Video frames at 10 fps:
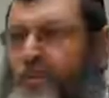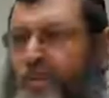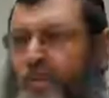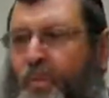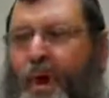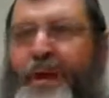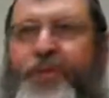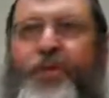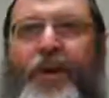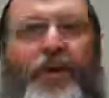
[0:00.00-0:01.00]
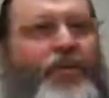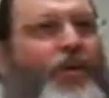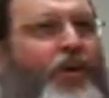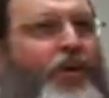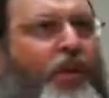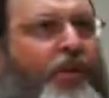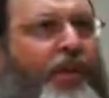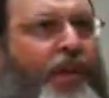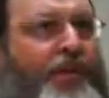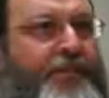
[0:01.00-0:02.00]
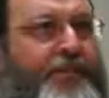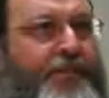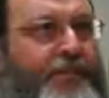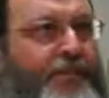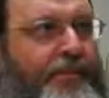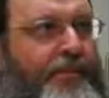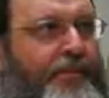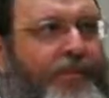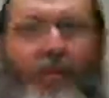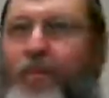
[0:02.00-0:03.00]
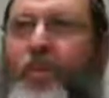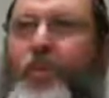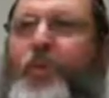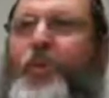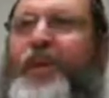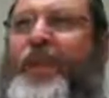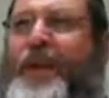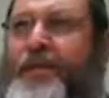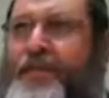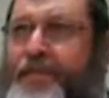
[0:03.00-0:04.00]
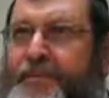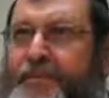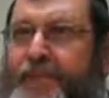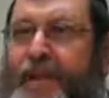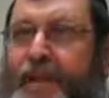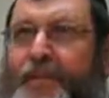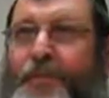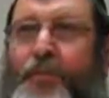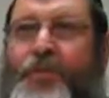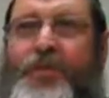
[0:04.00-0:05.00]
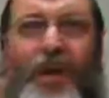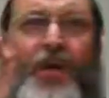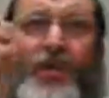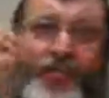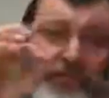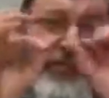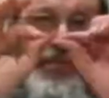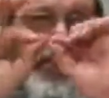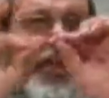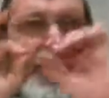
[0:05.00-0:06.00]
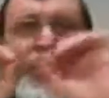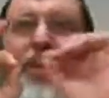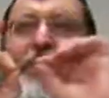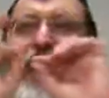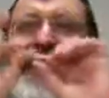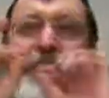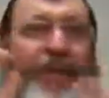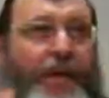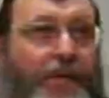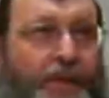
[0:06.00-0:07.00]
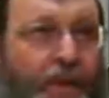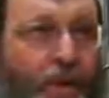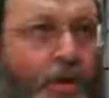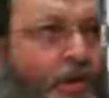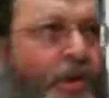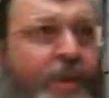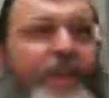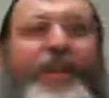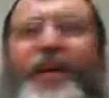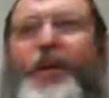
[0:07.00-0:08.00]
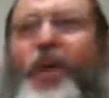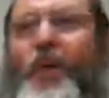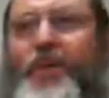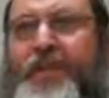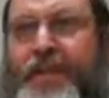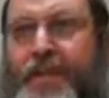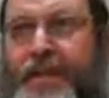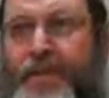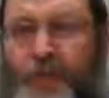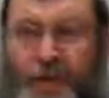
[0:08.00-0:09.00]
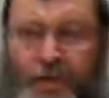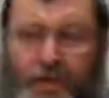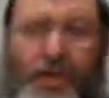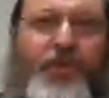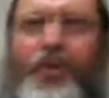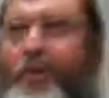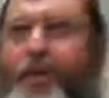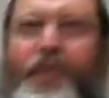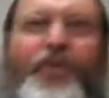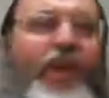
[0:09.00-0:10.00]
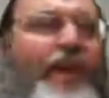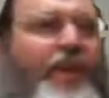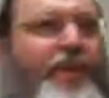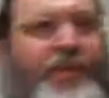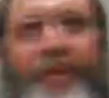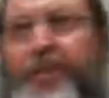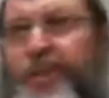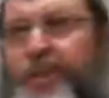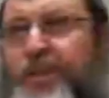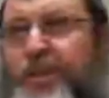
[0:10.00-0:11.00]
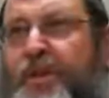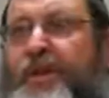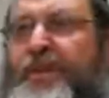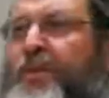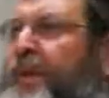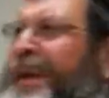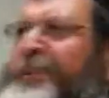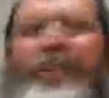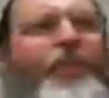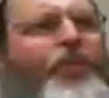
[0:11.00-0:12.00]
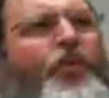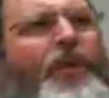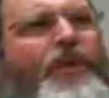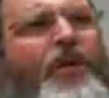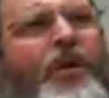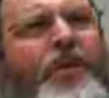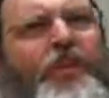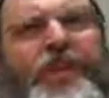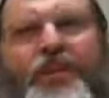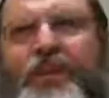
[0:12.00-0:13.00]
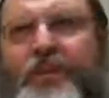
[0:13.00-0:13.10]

Why didn't you run off to the Anan HaKavod then? What were you doing then? If you so... You know, so machmir on doing whatever the Anan HaKavod says, that's why you had to close your Gemara and flee out of the Beis Midrash. So what happened a few weeks ago on the beach?